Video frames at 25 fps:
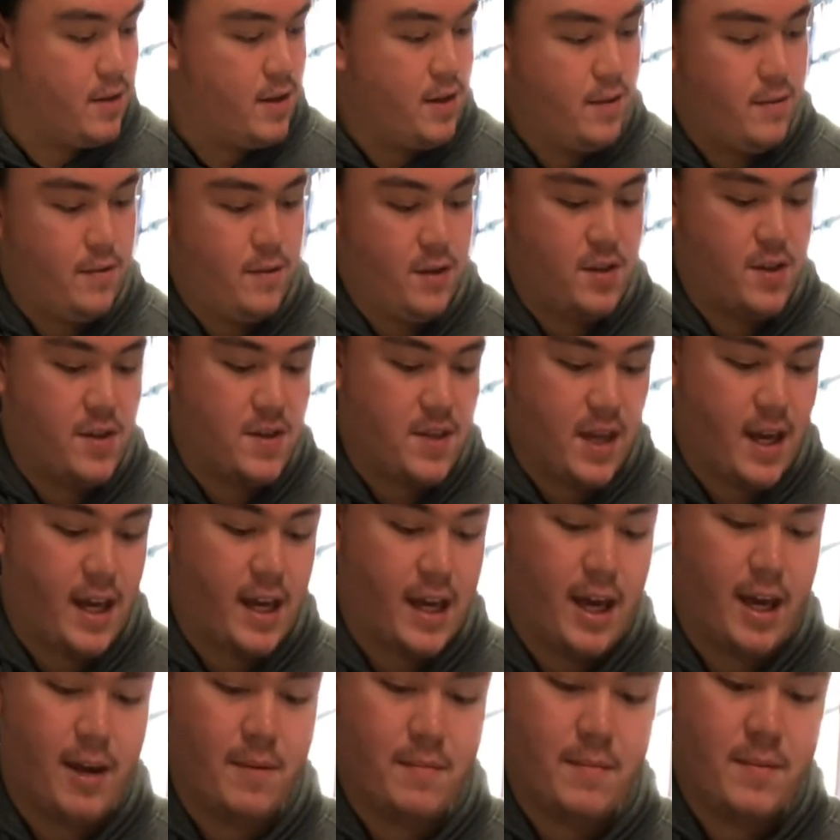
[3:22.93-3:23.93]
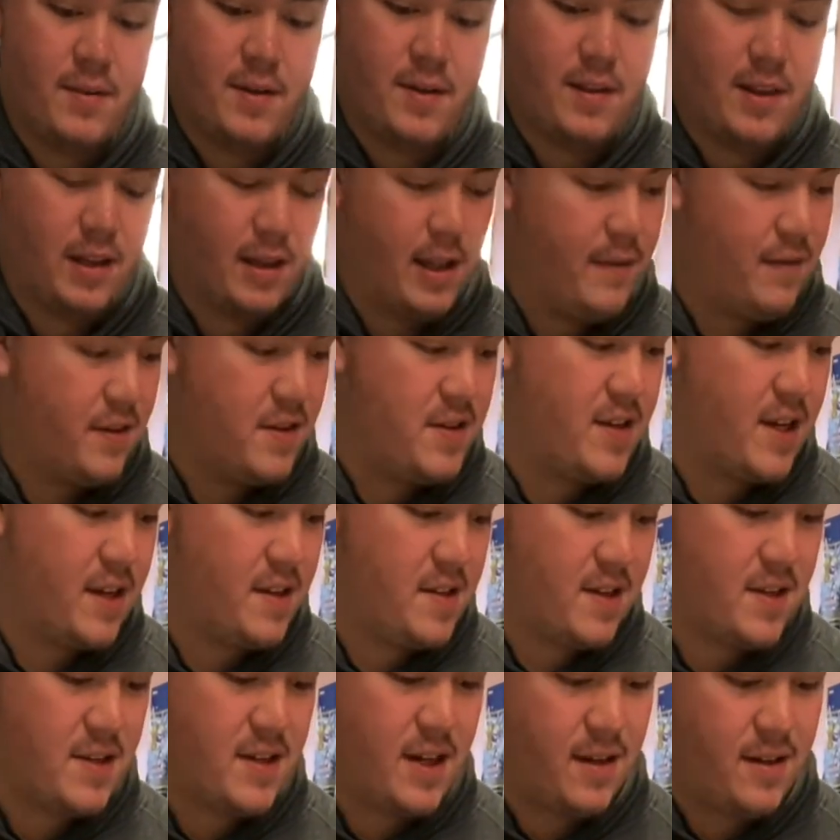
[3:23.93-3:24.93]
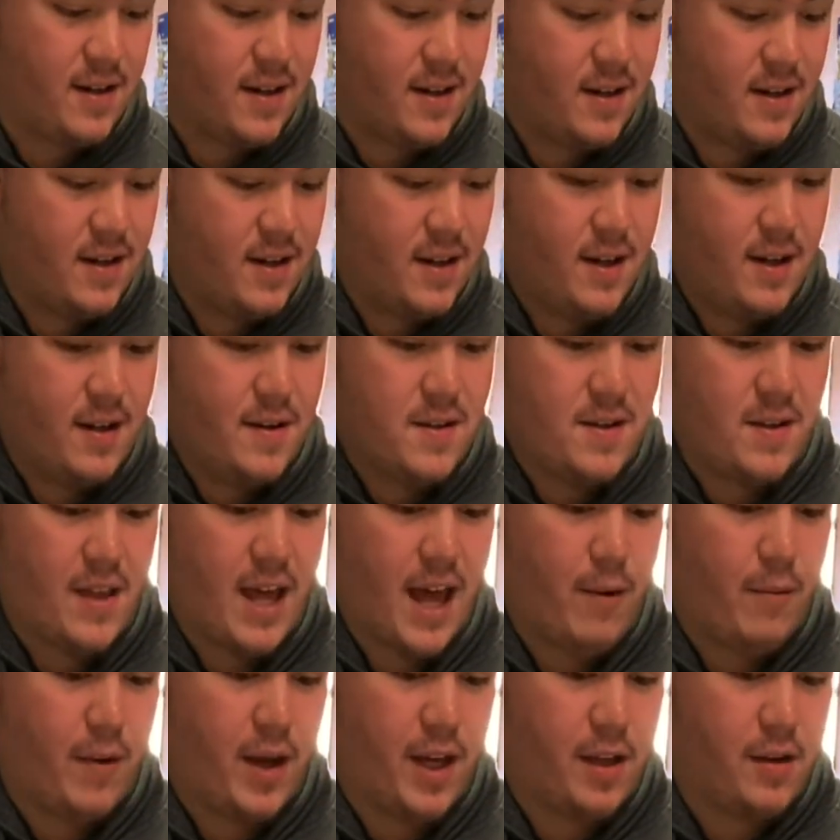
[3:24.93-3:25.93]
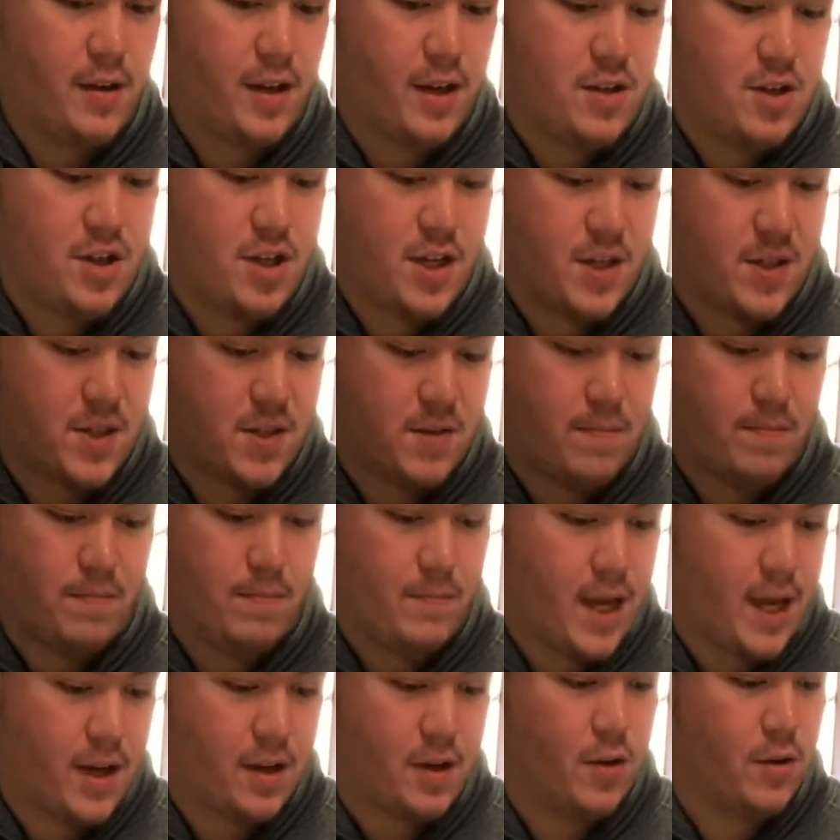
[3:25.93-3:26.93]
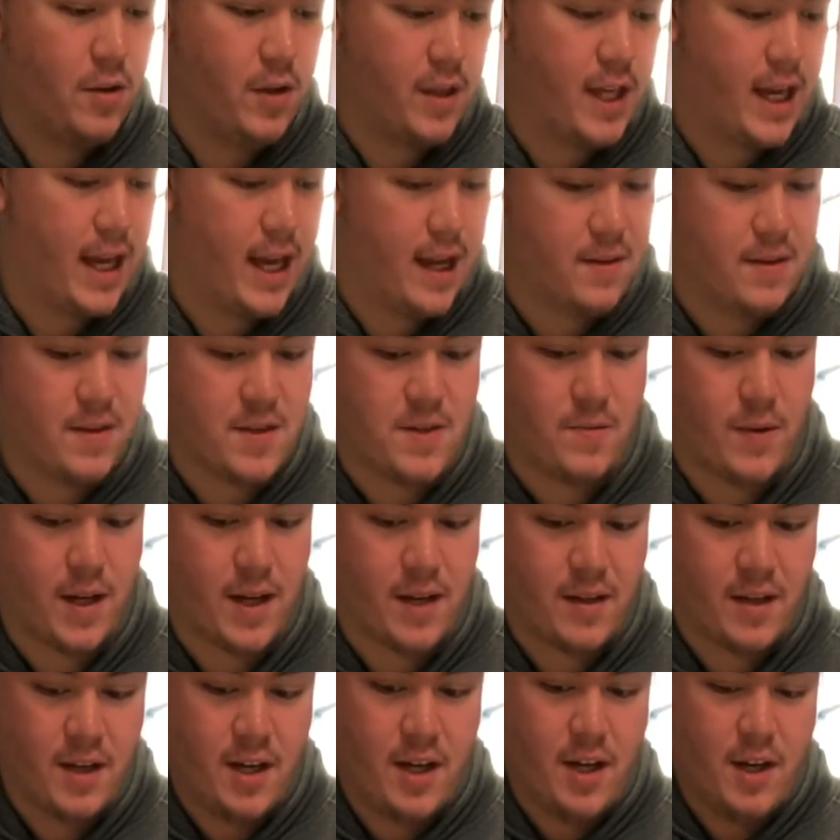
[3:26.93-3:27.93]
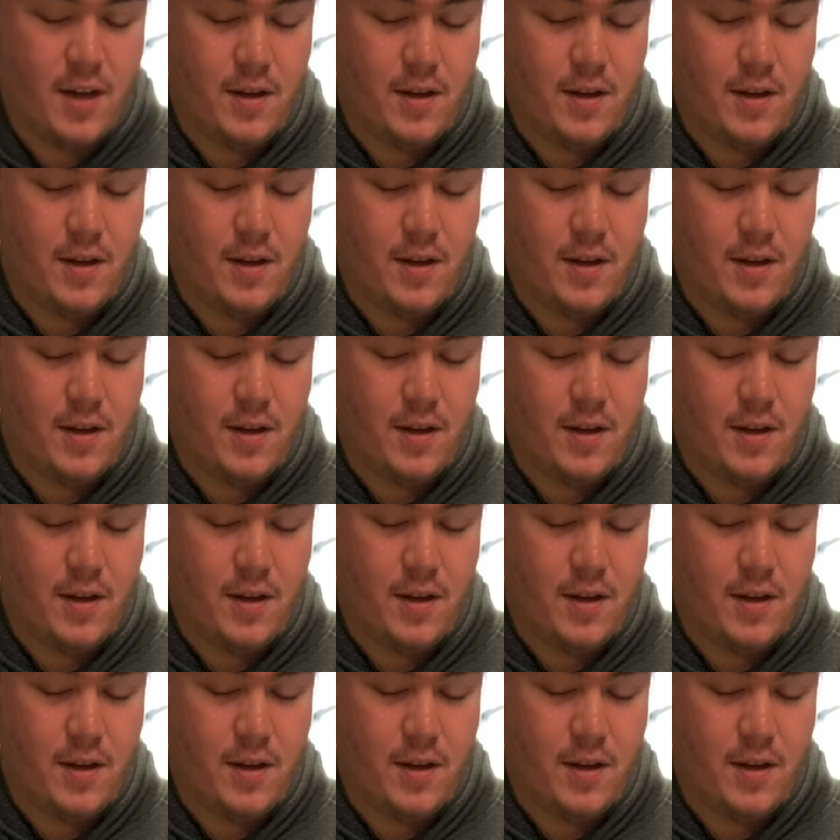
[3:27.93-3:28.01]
which is like him, the level 6 extender. So that way you can just make coelacanth as well.